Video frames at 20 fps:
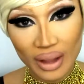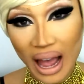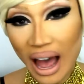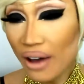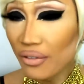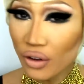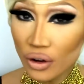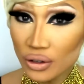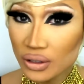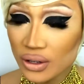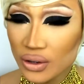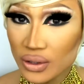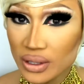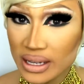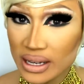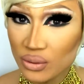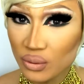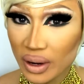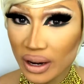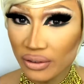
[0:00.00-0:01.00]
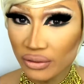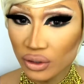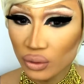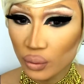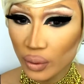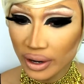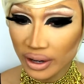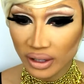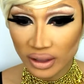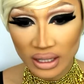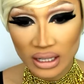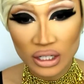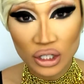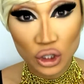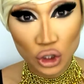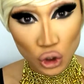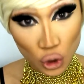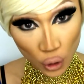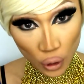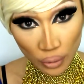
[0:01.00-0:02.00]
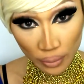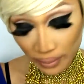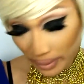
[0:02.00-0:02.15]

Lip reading: I've also seen Raven wearing this short